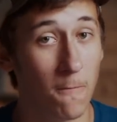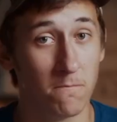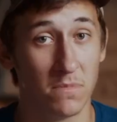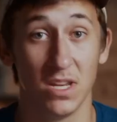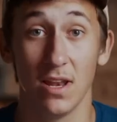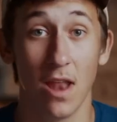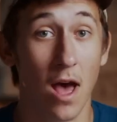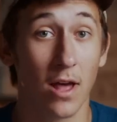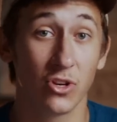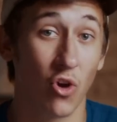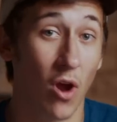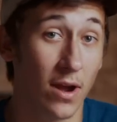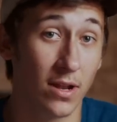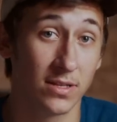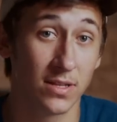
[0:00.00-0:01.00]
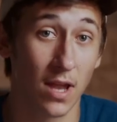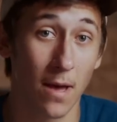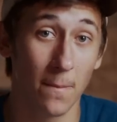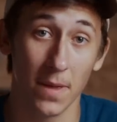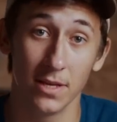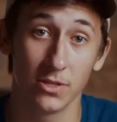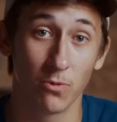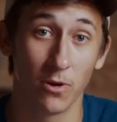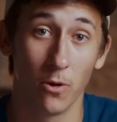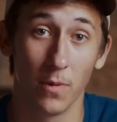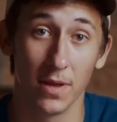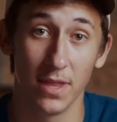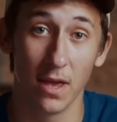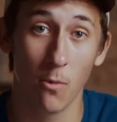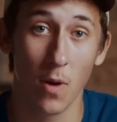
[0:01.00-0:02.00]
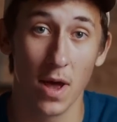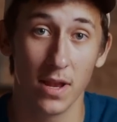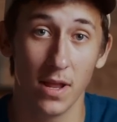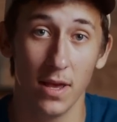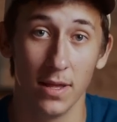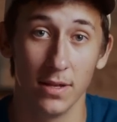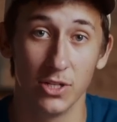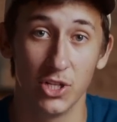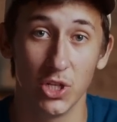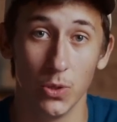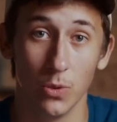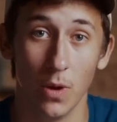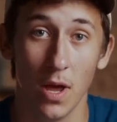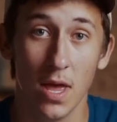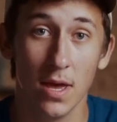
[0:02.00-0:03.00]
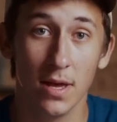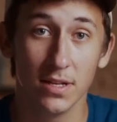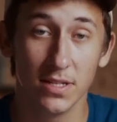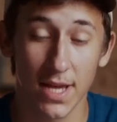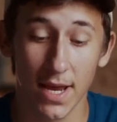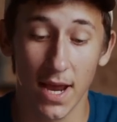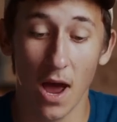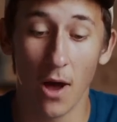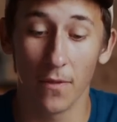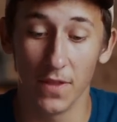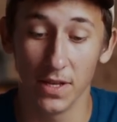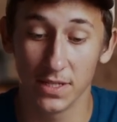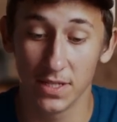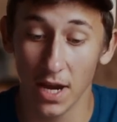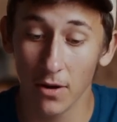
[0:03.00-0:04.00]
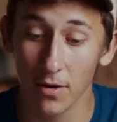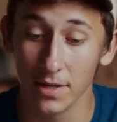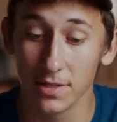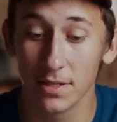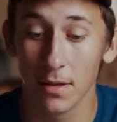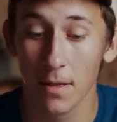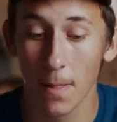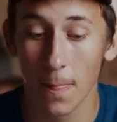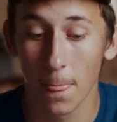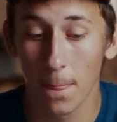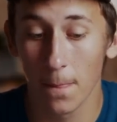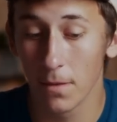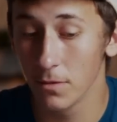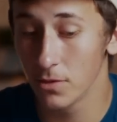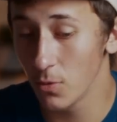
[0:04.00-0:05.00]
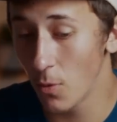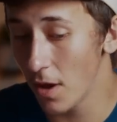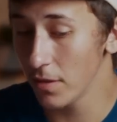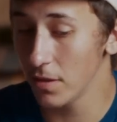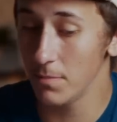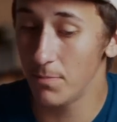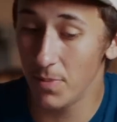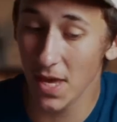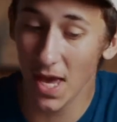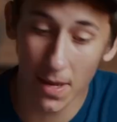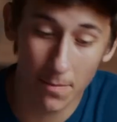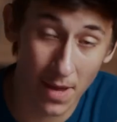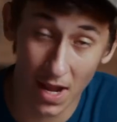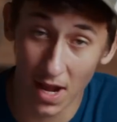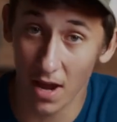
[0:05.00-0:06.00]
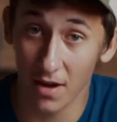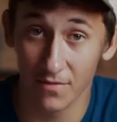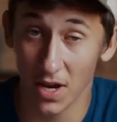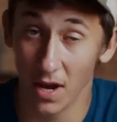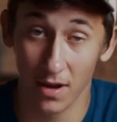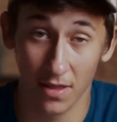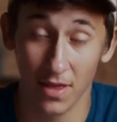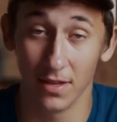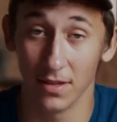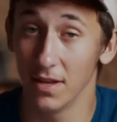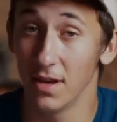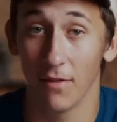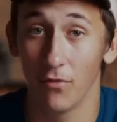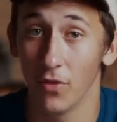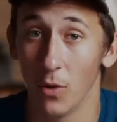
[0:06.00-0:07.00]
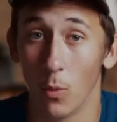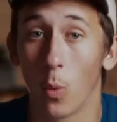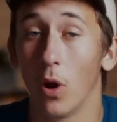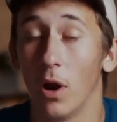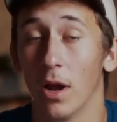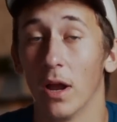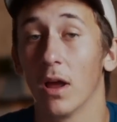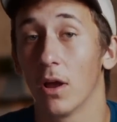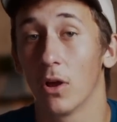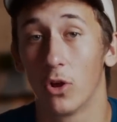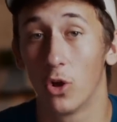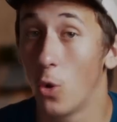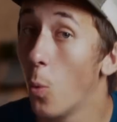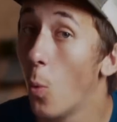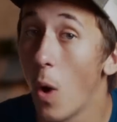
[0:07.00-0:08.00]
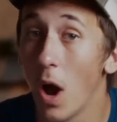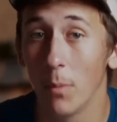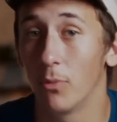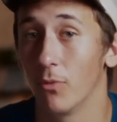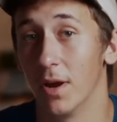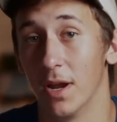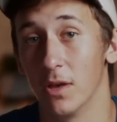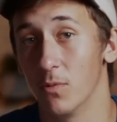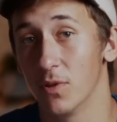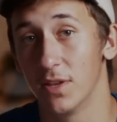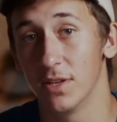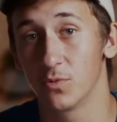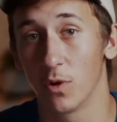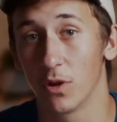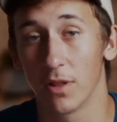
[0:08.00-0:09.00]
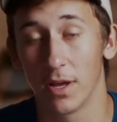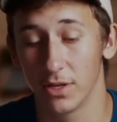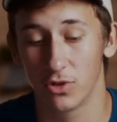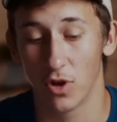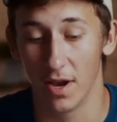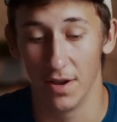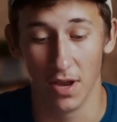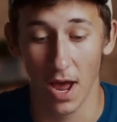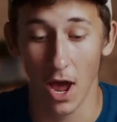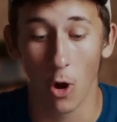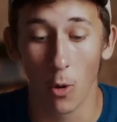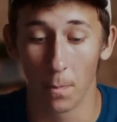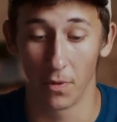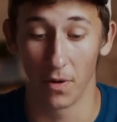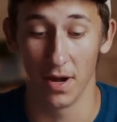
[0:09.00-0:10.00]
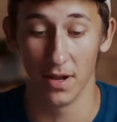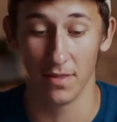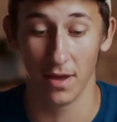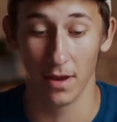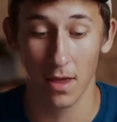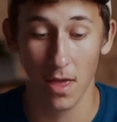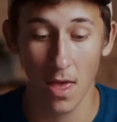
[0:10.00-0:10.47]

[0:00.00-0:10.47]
did not try to stop Israel when they went in to take out this terrorist. So while the PA may not have done anything, they definitely weren't cooperating with Israel, like trying to help or anything.